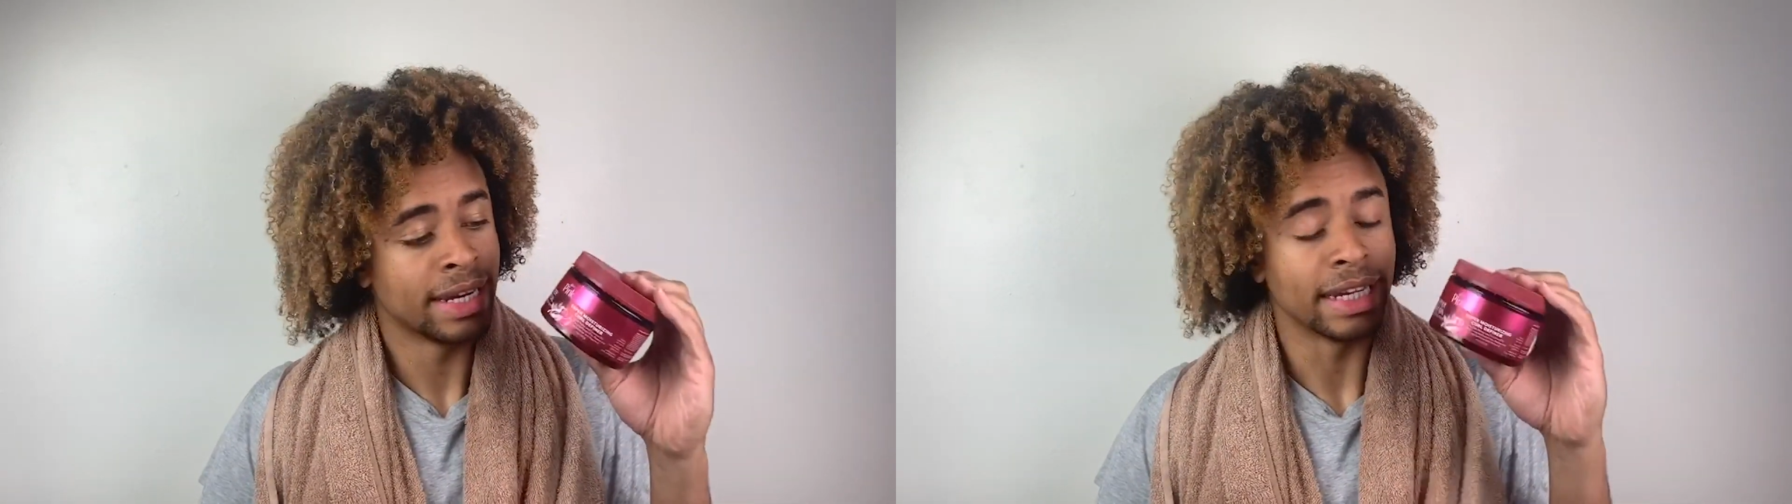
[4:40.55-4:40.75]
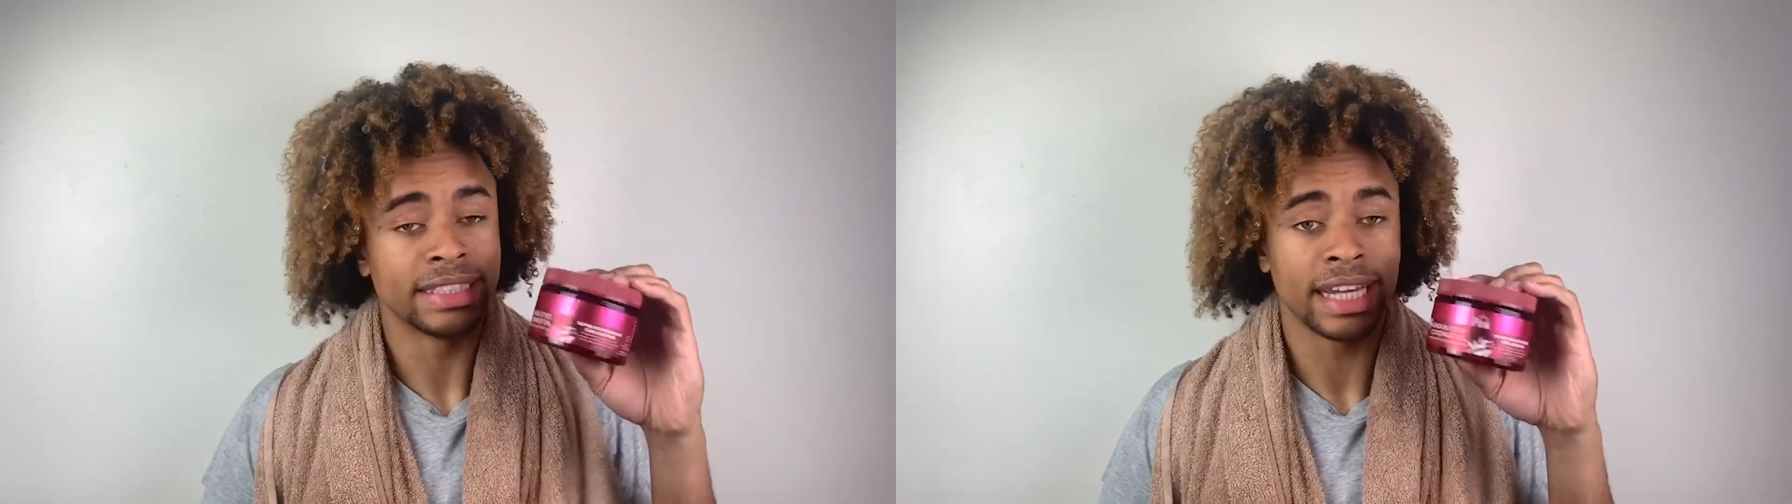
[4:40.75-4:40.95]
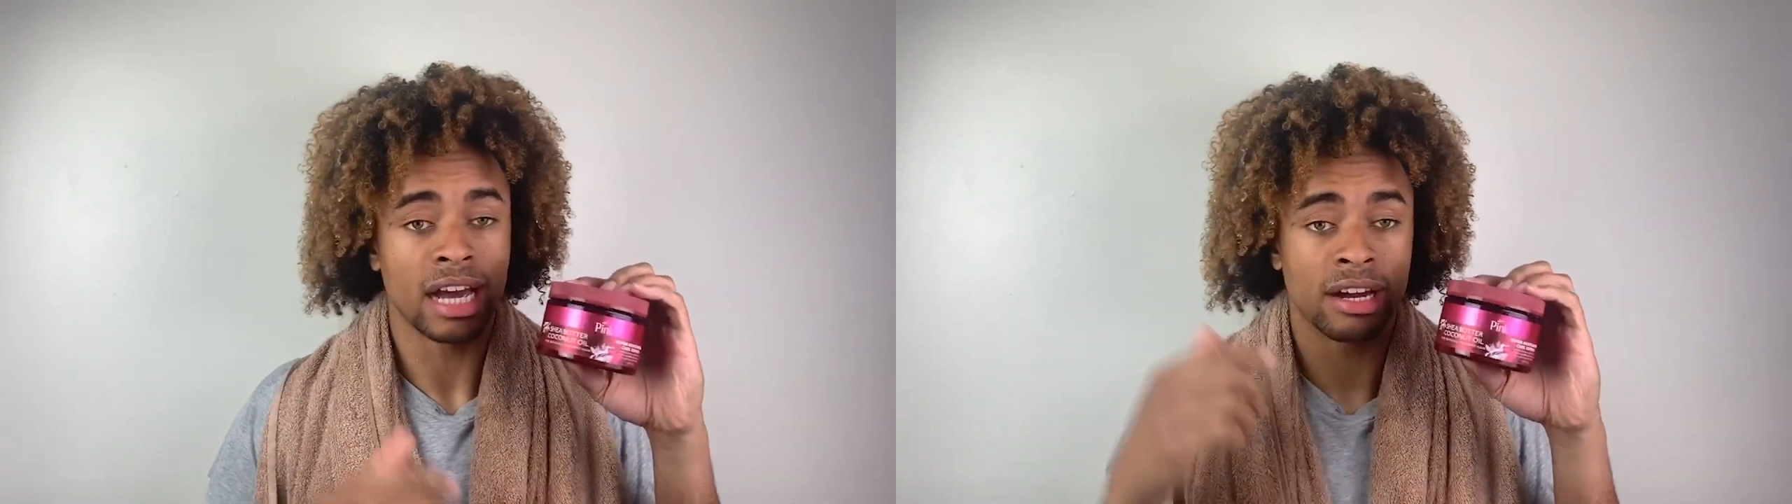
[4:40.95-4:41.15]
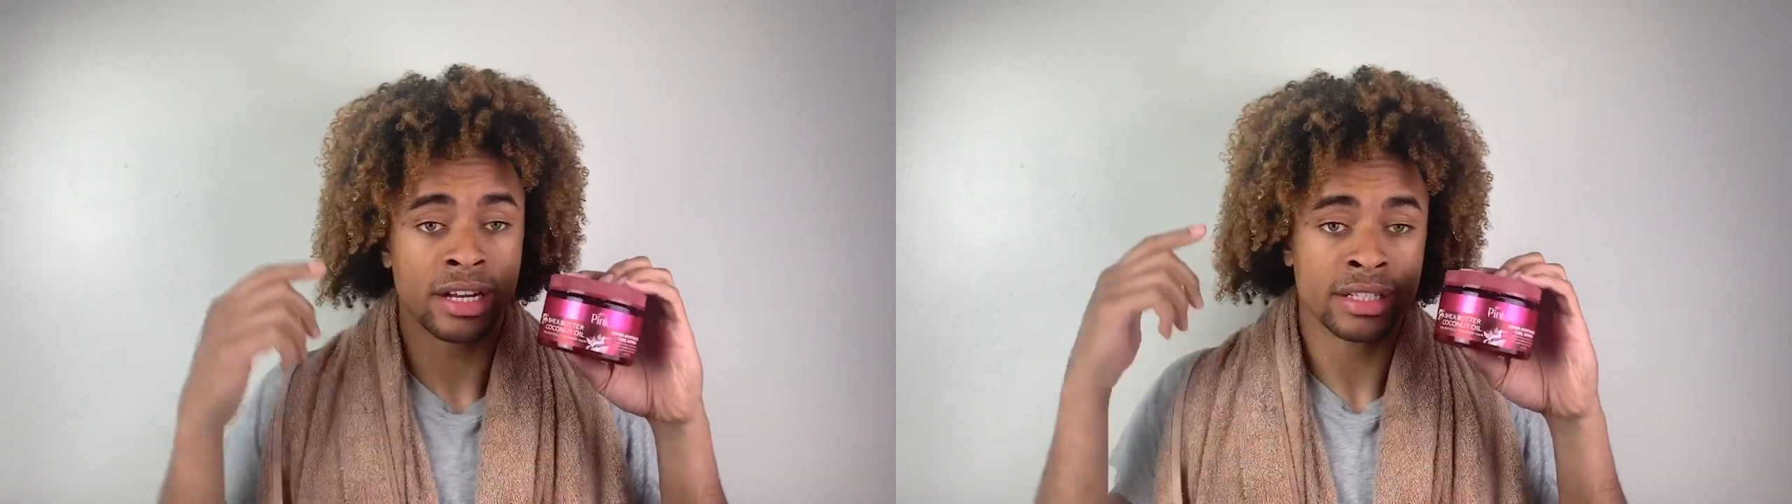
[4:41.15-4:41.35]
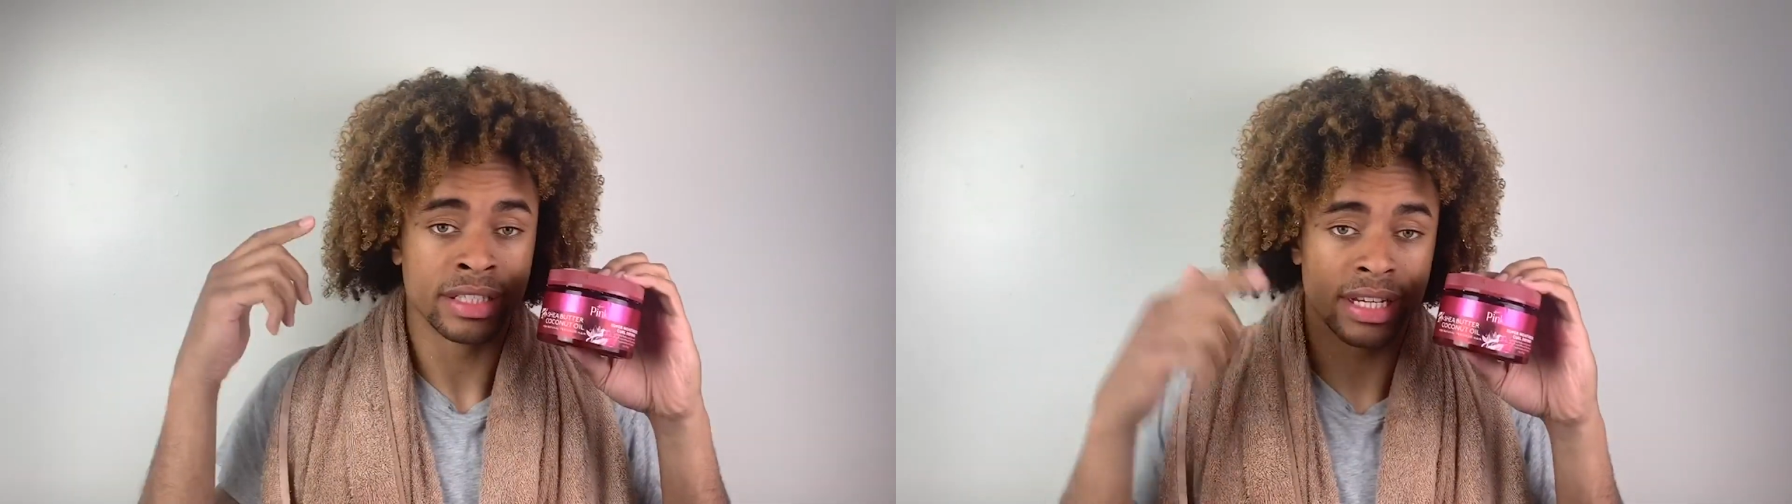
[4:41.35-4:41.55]
Let's see how
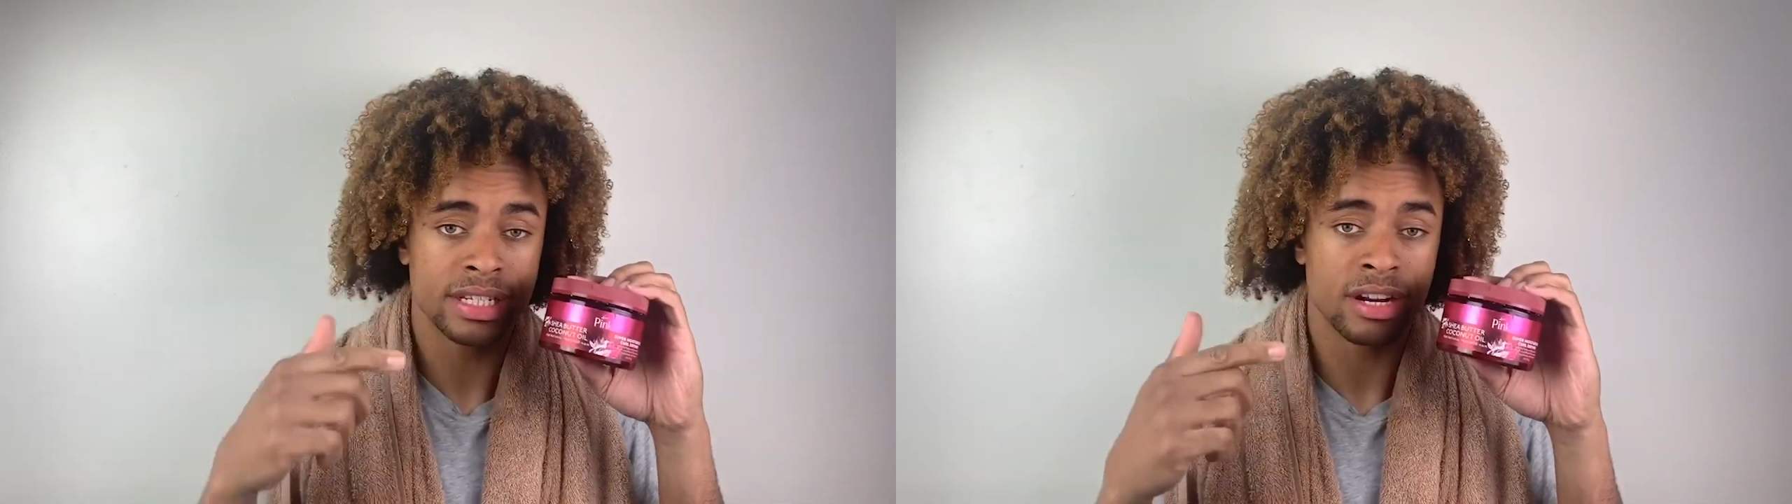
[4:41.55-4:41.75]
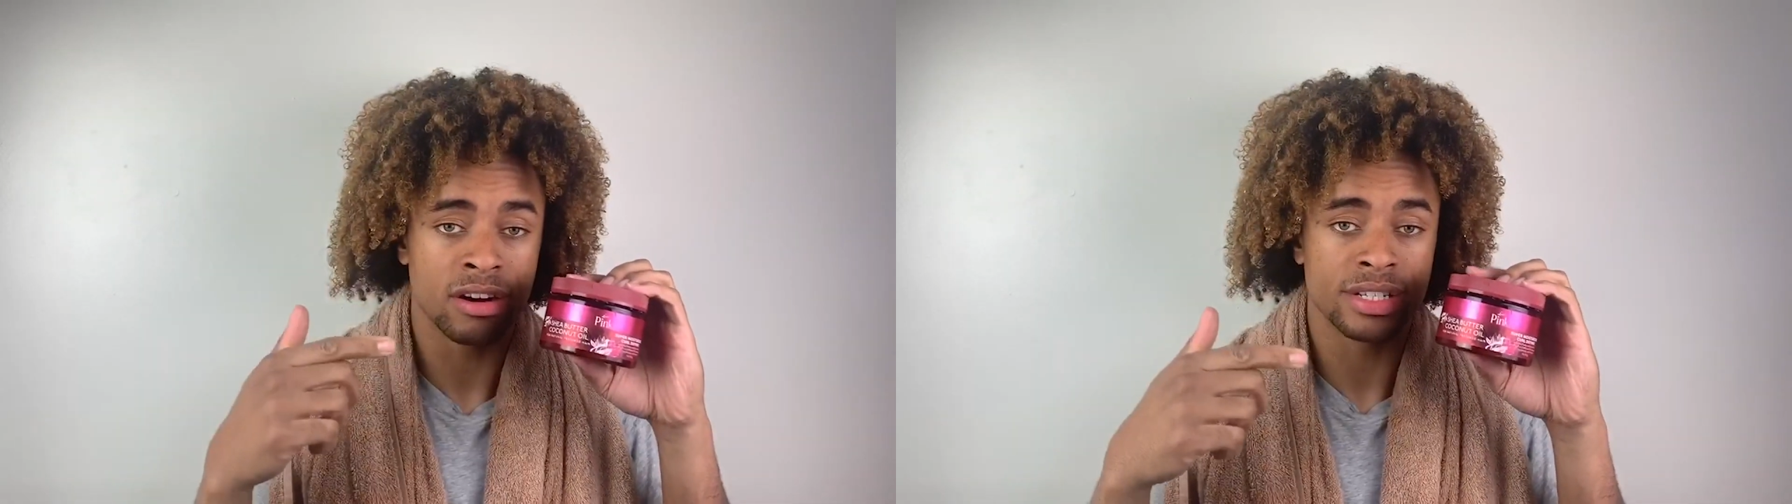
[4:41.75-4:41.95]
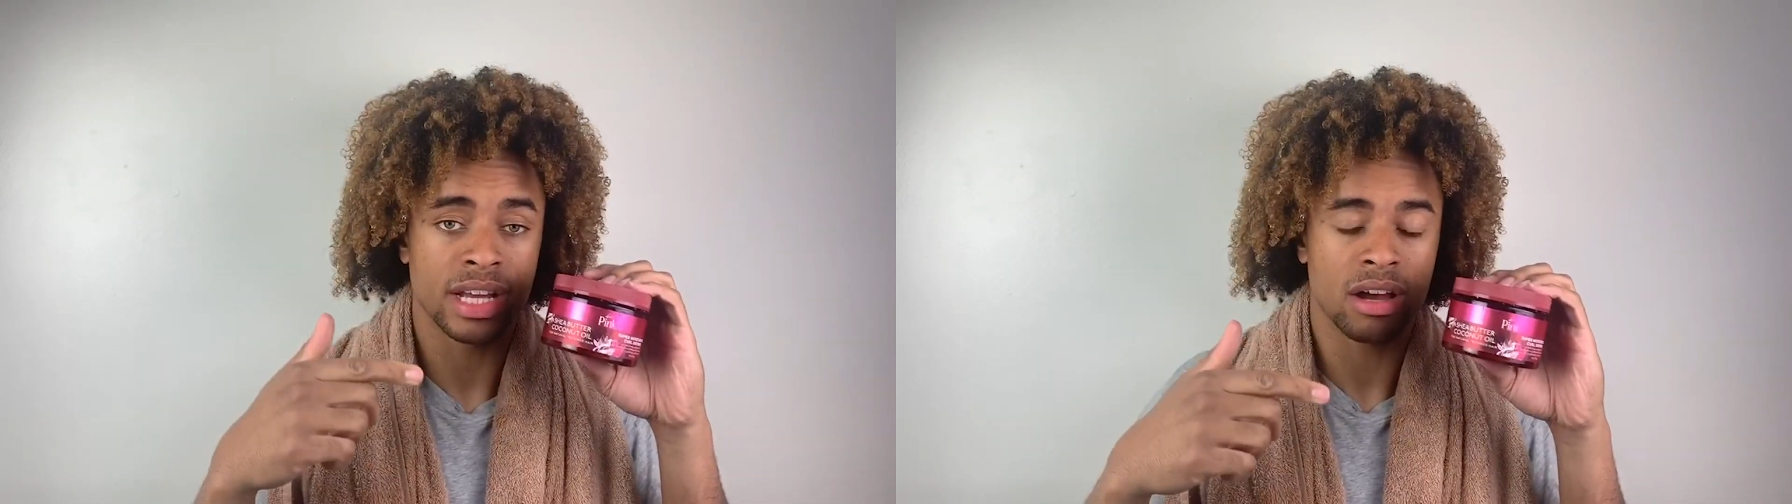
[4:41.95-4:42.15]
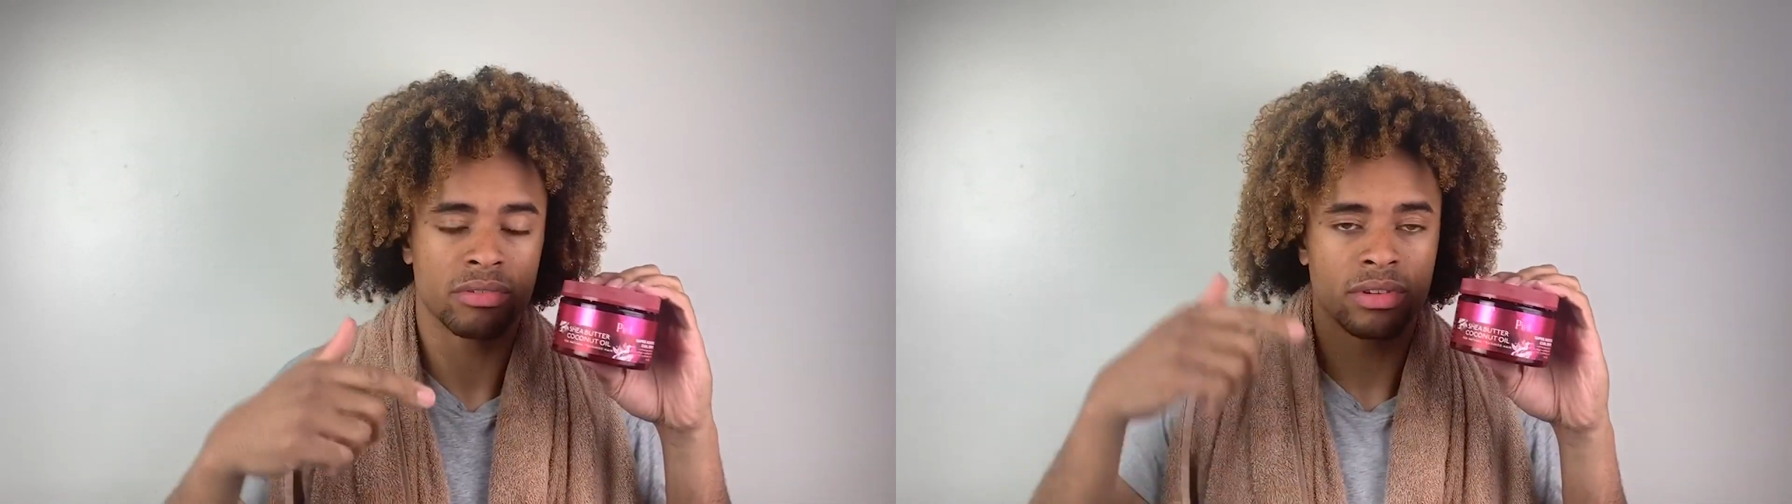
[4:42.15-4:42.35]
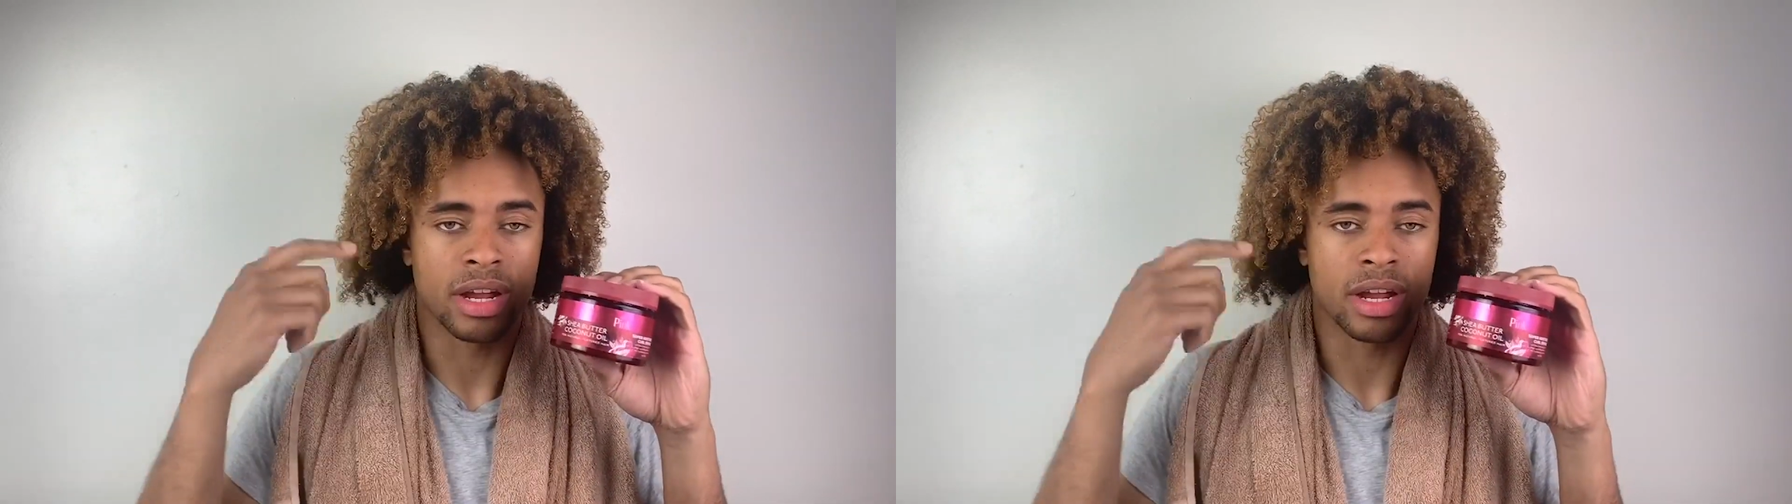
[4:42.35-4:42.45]
this turns out